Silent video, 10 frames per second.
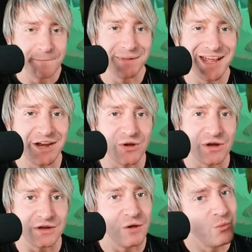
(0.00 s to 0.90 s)
Played
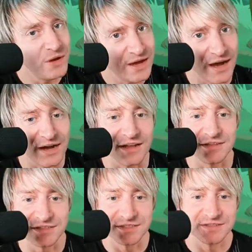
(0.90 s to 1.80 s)
on. We got
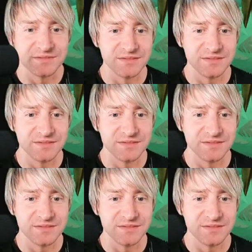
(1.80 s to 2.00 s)
it.